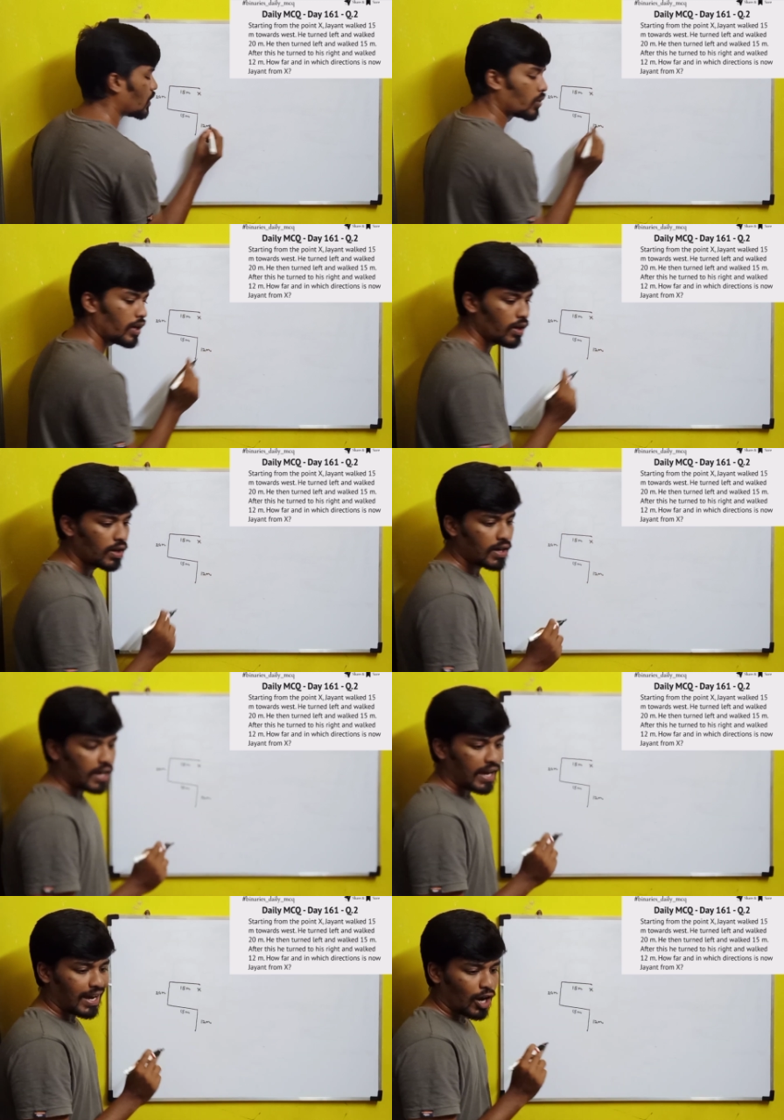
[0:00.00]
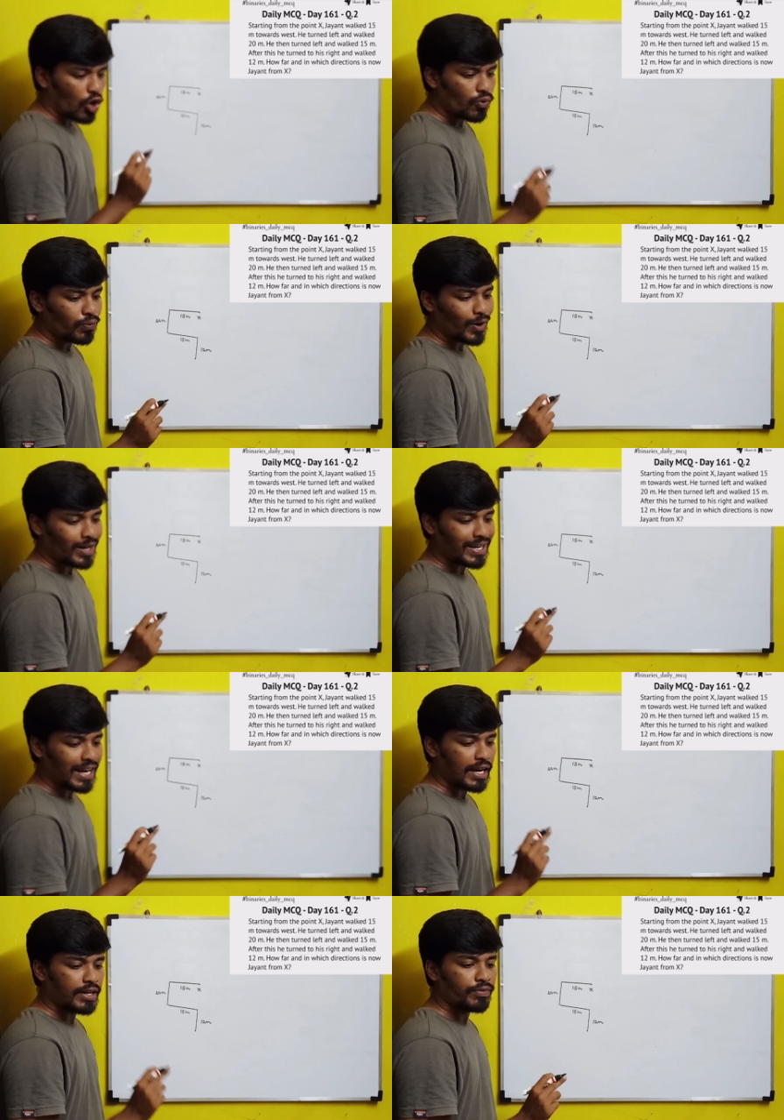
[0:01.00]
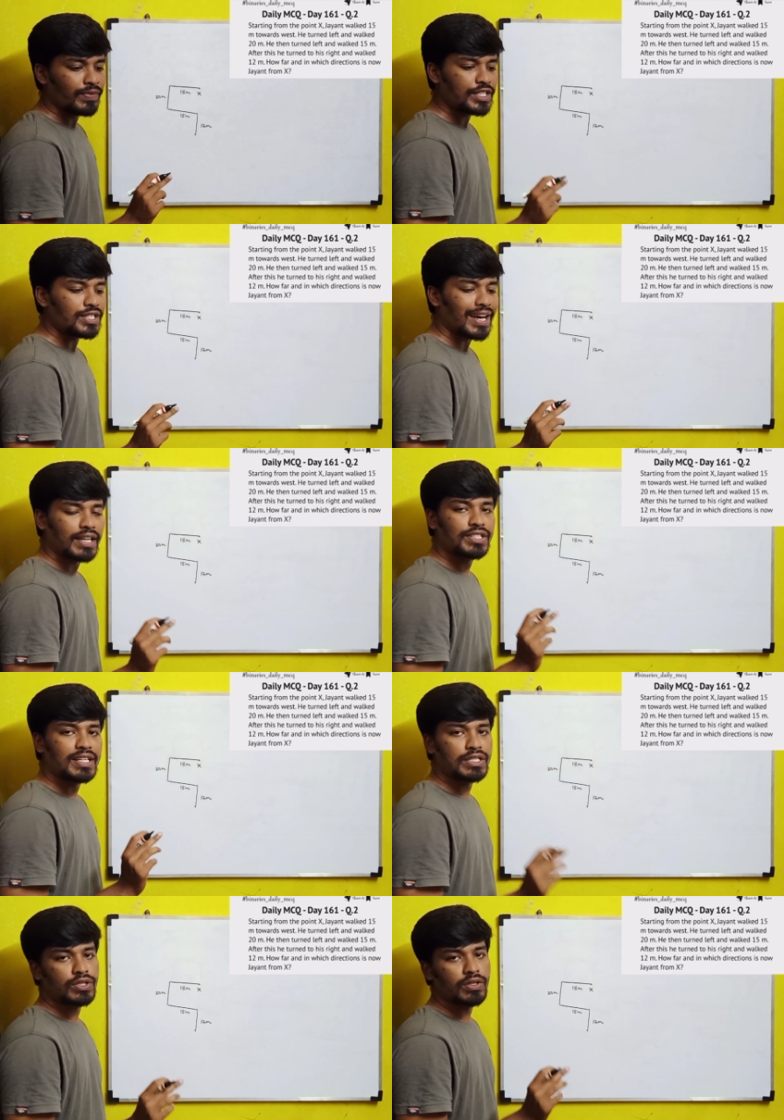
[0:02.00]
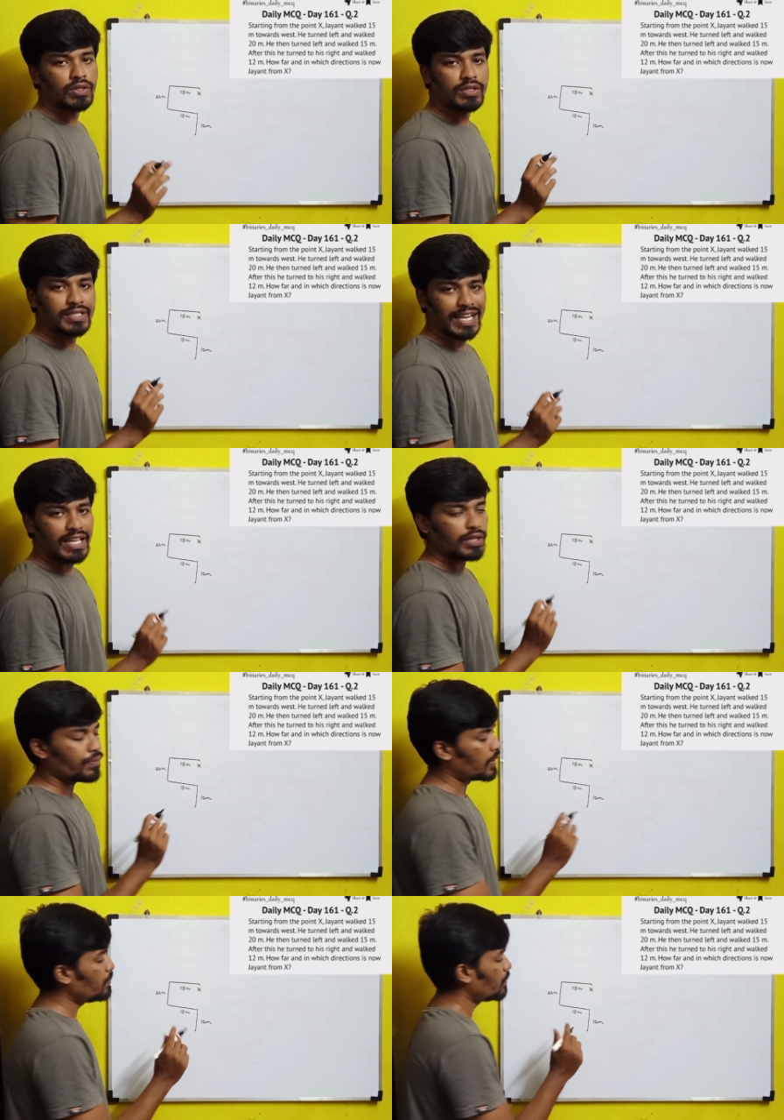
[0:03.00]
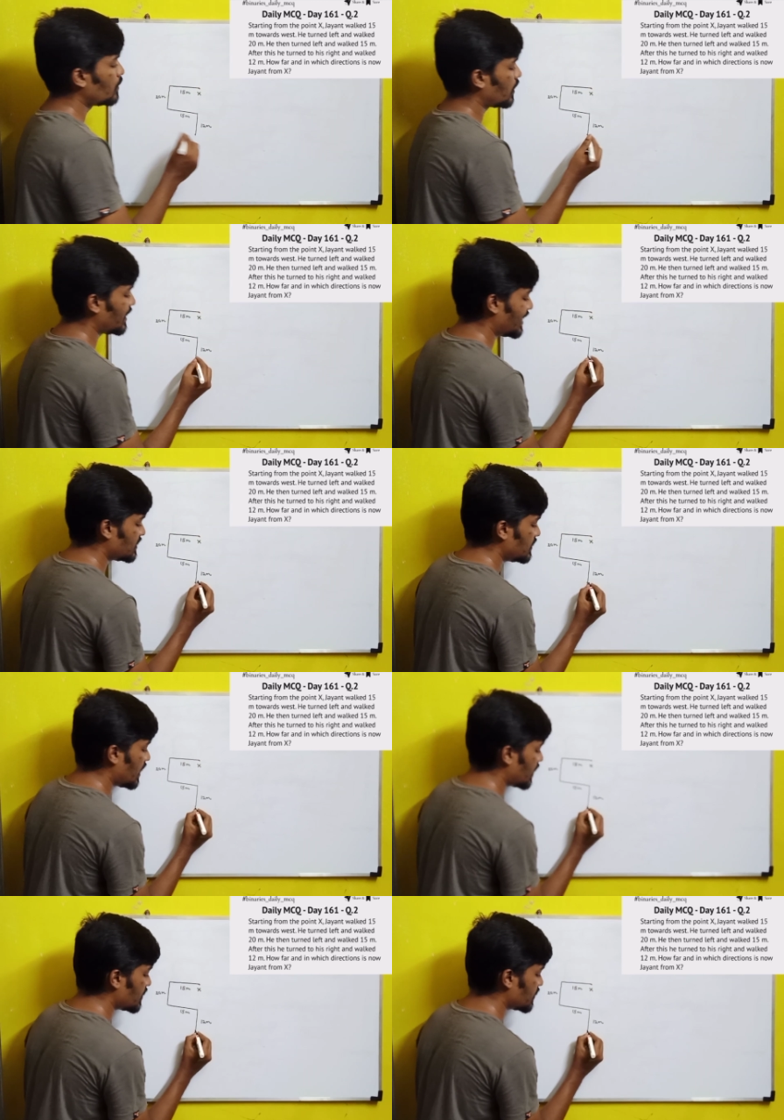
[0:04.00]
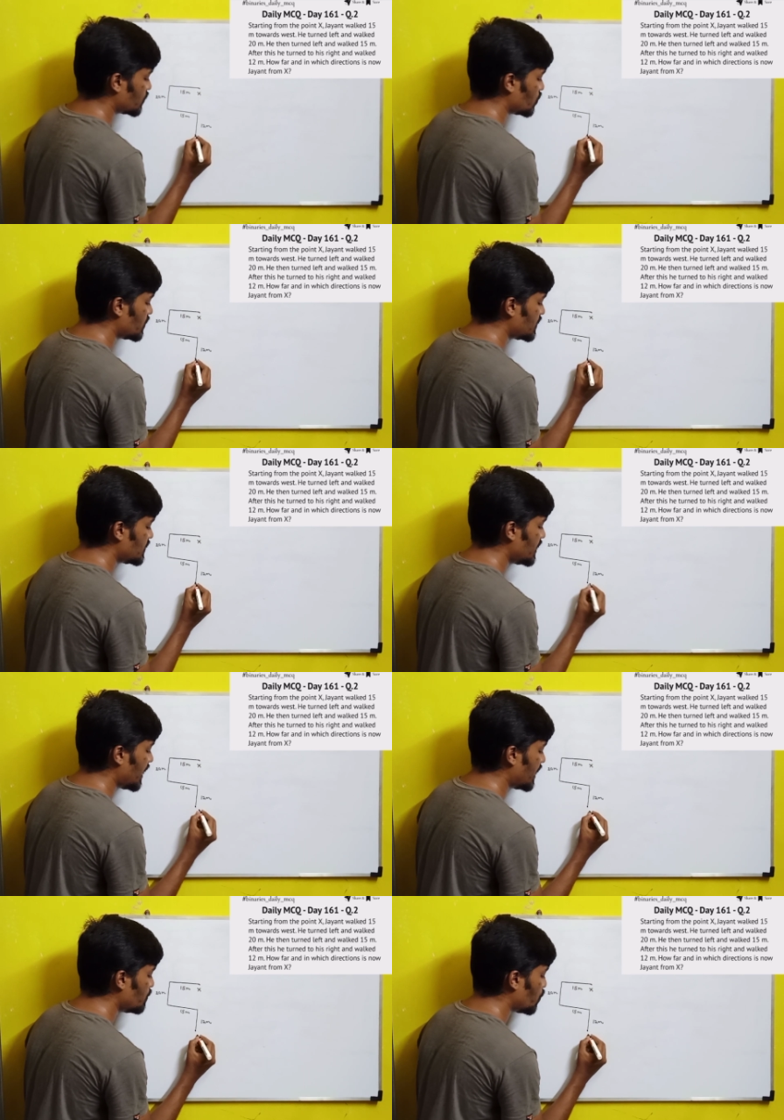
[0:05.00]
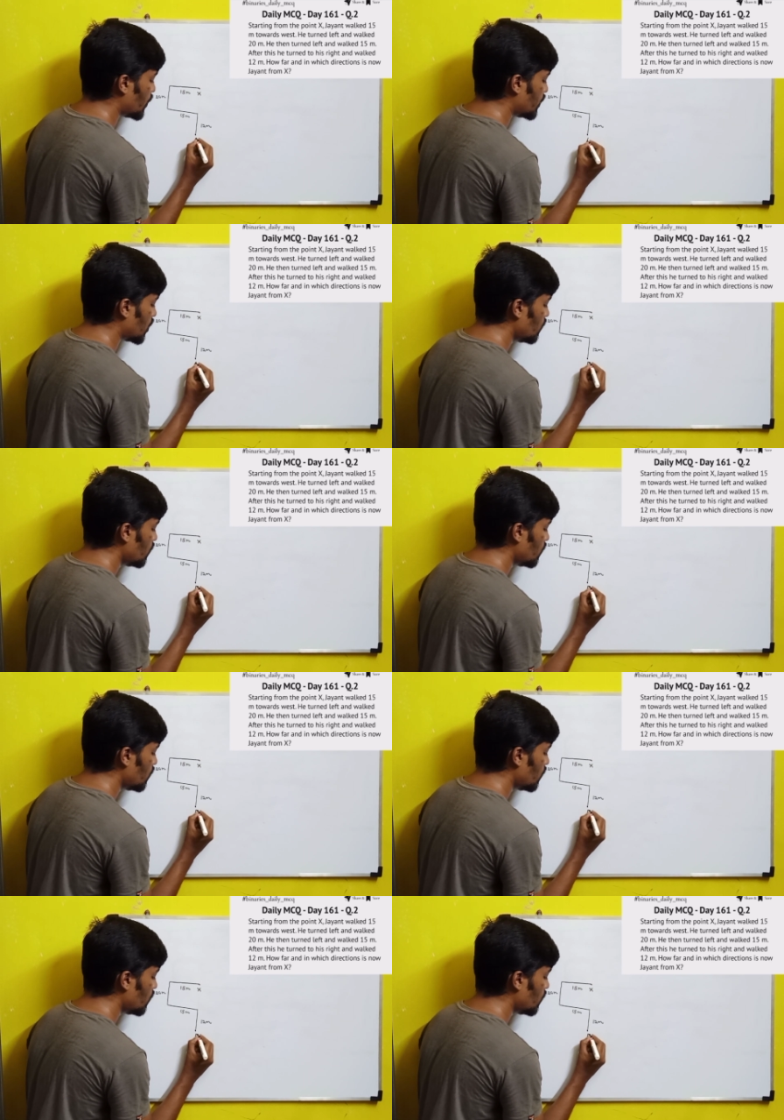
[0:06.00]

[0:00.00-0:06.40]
Okay. How far and in which direction is Jayant from X, they are asking. So this is the end point